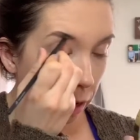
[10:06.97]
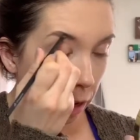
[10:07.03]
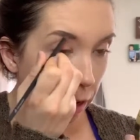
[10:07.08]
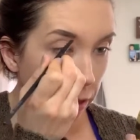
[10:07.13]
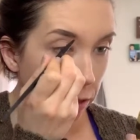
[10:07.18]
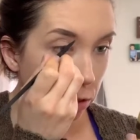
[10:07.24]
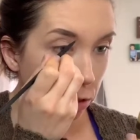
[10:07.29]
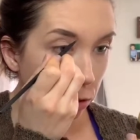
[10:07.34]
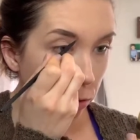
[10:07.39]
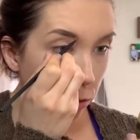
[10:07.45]
I
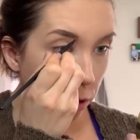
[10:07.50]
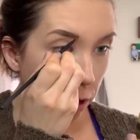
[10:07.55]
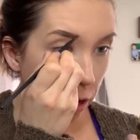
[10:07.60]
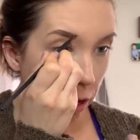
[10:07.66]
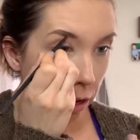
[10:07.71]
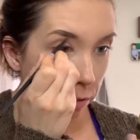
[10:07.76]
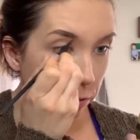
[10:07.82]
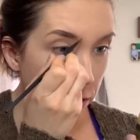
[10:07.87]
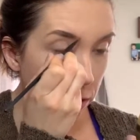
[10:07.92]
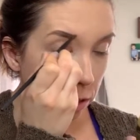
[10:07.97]
do
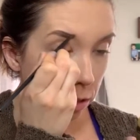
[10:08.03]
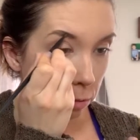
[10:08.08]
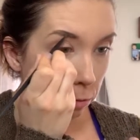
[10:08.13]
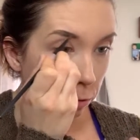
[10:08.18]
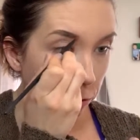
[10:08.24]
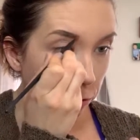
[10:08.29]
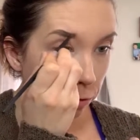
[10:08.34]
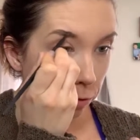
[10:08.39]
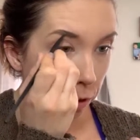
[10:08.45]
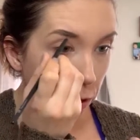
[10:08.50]
have some
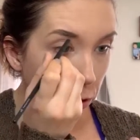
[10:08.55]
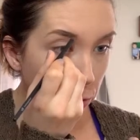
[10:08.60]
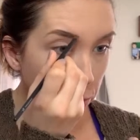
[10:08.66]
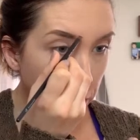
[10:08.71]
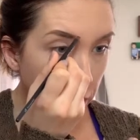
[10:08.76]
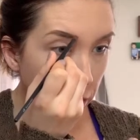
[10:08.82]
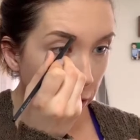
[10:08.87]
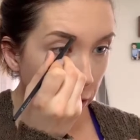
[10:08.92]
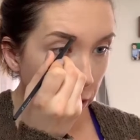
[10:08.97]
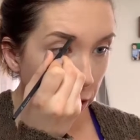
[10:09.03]

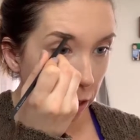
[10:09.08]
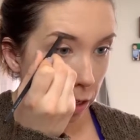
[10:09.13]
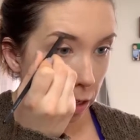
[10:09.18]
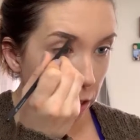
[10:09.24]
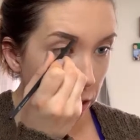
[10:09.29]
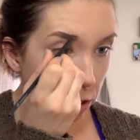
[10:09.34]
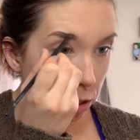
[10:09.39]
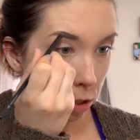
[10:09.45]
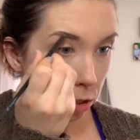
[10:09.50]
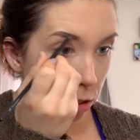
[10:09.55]
filming that I
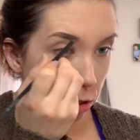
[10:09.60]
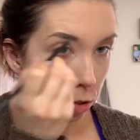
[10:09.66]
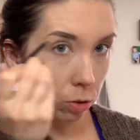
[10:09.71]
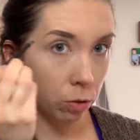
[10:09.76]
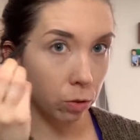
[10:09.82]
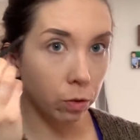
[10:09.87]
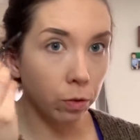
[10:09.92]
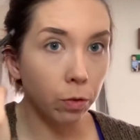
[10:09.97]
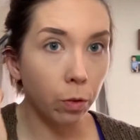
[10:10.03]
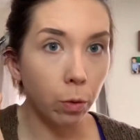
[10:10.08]
need to
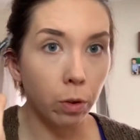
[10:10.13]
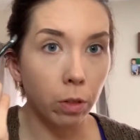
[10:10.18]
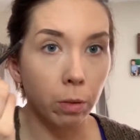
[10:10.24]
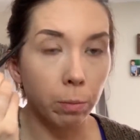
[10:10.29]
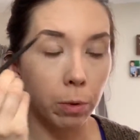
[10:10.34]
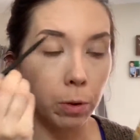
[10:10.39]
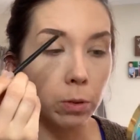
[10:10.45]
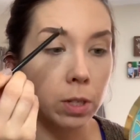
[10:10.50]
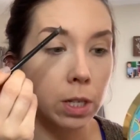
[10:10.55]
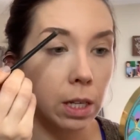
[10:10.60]
do for the
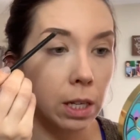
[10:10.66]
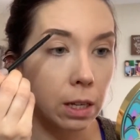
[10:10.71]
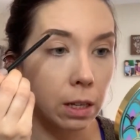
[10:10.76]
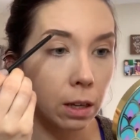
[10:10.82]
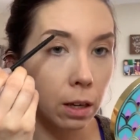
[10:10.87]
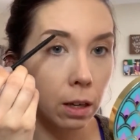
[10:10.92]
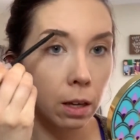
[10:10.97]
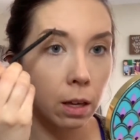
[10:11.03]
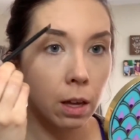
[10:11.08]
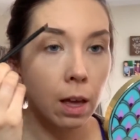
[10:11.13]

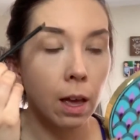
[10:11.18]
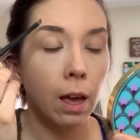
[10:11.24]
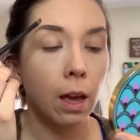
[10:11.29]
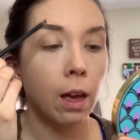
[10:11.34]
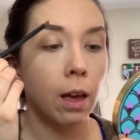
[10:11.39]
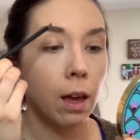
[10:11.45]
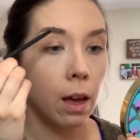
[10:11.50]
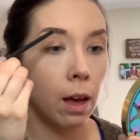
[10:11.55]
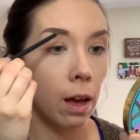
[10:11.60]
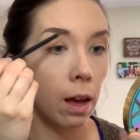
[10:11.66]
boutique.
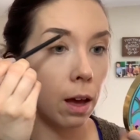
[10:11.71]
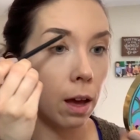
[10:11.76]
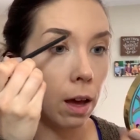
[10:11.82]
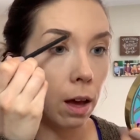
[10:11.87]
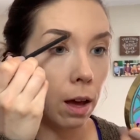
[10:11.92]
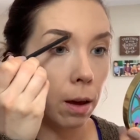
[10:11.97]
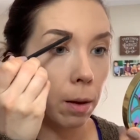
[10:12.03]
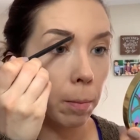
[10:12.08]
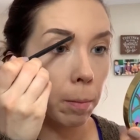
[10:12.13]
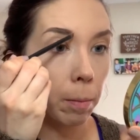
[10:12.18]

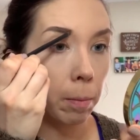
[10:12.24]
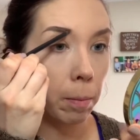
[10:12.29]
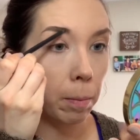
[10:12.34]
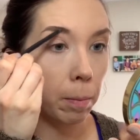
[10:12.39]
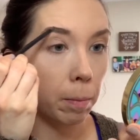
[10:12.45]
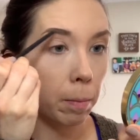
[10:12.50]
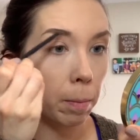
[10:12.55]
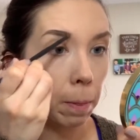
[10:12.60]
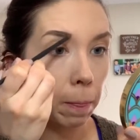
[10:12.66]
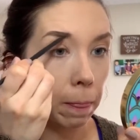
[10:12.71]
And
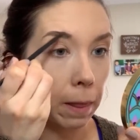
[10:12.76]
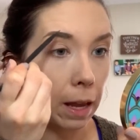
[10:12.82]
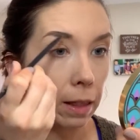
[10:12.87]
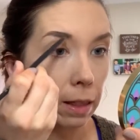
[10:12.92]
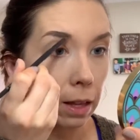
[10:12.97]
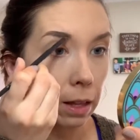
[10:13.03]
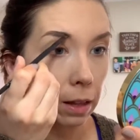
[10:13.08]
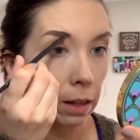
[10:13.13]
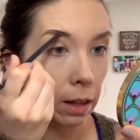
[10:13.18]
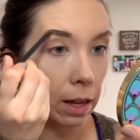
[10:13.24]

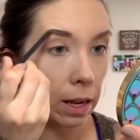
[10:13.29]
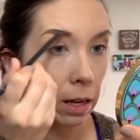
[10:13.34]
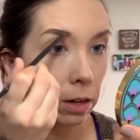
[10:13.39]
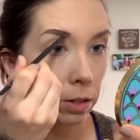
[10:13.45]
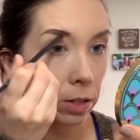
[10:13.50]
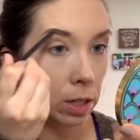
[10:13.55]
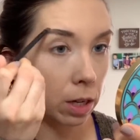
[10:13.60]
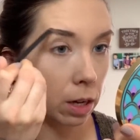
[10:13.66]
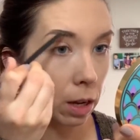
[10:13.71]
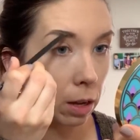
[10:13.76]
then later
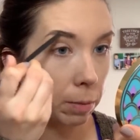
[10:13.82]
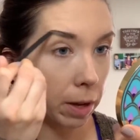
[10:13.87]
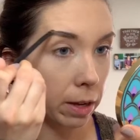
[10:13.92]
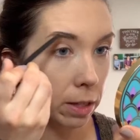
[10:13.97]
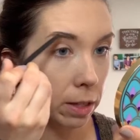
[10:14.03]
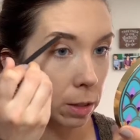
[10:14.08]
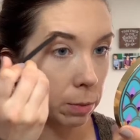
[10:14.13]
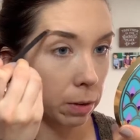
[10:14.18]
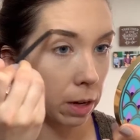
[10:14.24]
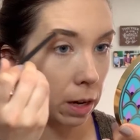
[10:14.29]
tonight, my
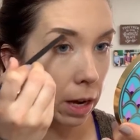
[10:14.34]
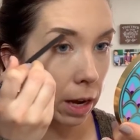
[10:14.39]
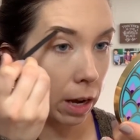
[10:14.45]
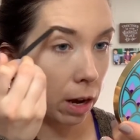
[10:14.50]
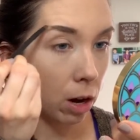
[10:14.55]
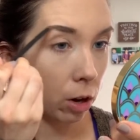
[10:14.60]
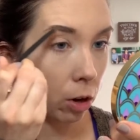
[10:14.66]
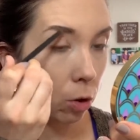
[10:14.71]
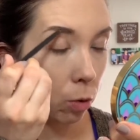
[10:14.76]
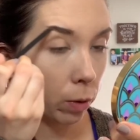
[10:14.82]
husband and I
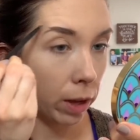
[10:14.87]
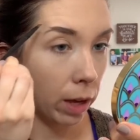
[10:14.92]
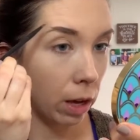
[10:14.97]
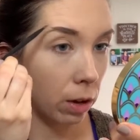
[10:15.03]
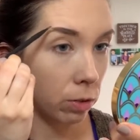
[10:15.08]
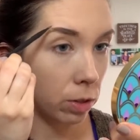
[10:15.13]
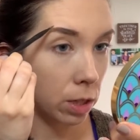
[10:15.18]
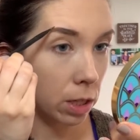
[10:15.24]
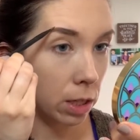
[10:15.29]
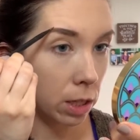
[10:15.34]
are going
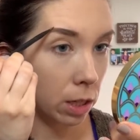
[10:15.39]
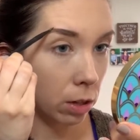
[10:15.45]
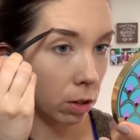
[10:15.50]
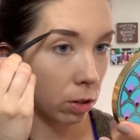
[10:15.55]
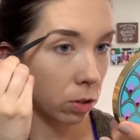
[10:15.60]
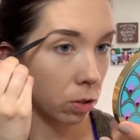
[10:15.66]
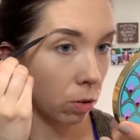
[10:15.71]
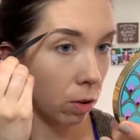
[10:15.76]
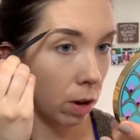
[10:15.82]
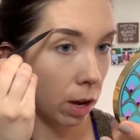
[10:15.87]
out to dinner.
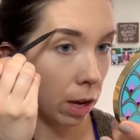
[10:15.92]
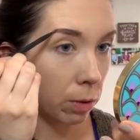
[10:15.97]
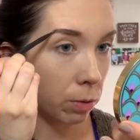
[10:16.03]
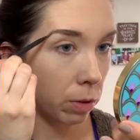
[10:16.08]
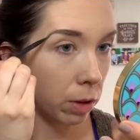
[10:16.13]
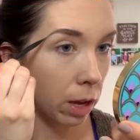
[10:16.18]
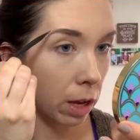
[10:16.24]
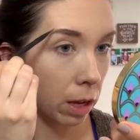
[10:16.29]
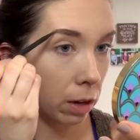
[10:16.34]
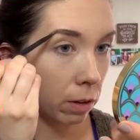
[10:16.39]
So I will
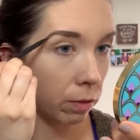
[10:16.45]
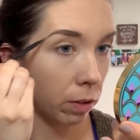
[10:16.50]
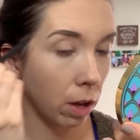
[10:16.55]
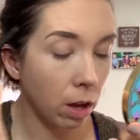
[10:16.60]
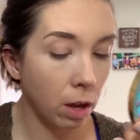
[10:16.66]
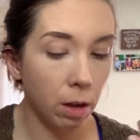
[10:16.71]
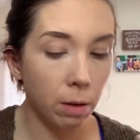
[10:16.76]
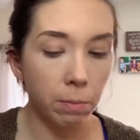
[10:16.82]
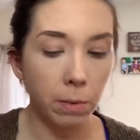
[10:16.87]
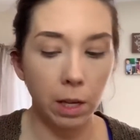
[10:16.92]
kind of
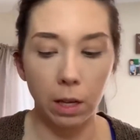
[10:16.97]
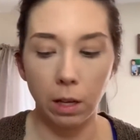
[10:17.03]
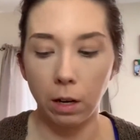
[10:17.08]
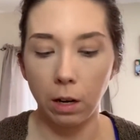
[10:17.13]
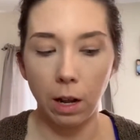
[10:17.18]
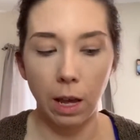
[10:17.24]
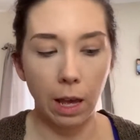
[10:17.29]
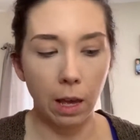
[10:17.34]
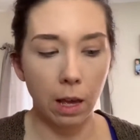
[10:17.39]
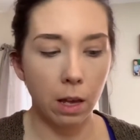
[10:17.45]
come in
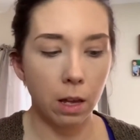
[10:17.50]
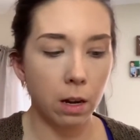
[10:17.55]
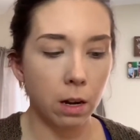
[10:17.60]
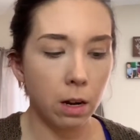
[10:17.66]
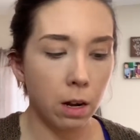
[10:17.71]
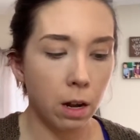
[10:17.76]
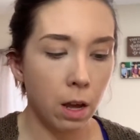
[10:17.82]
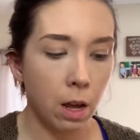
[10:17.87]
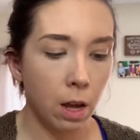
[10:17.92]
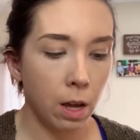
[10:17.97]

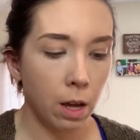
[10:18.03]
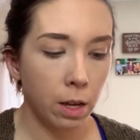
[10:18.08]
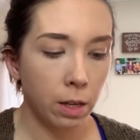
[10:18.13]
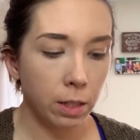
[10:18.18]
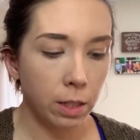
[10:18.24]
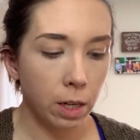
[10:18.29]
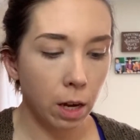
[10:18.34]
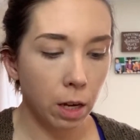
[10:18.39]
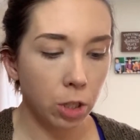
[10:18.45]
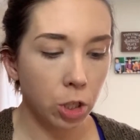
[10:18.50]
and
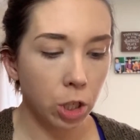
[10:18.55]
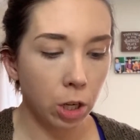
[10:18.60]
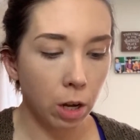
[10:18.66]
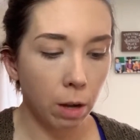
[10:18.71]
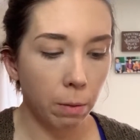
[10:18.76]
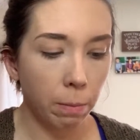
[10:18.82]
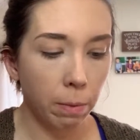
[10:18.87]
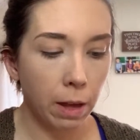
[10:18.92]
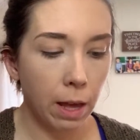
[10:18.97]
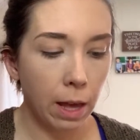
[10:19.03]
touch
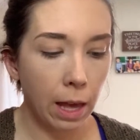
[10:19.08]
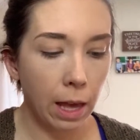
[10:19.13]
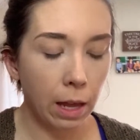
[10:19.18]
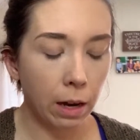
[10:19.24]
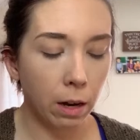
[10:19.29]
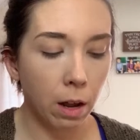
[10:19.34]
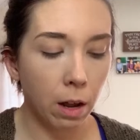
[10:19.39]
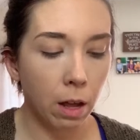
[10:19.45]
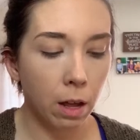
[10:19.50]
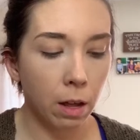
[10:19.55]
up
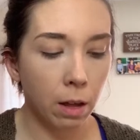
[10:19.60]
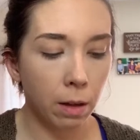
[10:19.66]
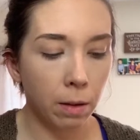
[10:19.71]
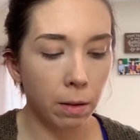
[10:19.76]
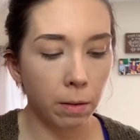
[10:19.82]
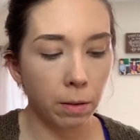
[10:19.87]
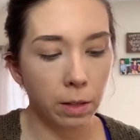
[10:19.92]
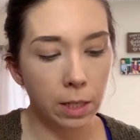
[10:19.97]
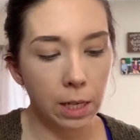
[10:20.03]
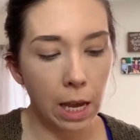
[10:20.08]
and
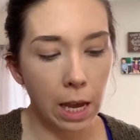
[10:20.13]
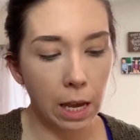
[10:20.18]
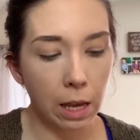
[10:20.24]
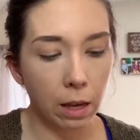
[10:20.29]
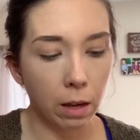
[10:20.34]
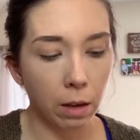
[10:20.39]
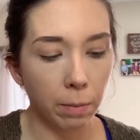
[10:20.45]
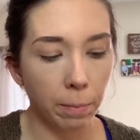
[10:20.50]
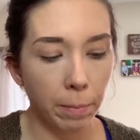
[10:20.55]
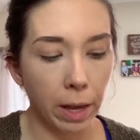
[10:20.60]
take
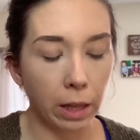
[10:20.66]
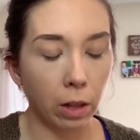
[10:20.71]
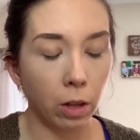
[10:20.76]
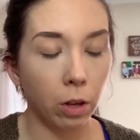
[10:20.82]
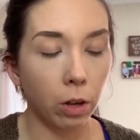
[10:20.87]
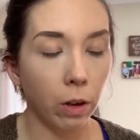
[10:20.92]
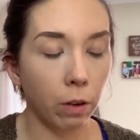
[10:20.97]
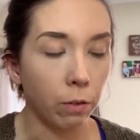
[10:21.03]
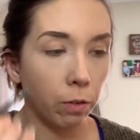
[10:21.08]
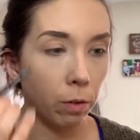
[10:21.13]
my
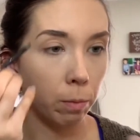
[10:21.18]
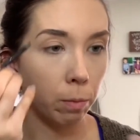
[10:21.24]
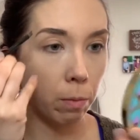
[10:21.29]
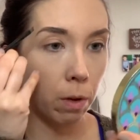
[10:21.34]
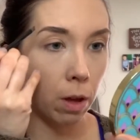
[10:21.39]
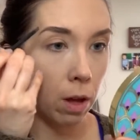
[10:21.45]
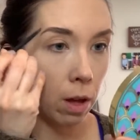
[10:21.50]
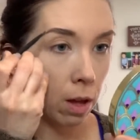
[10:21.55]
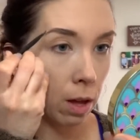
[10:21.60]
look from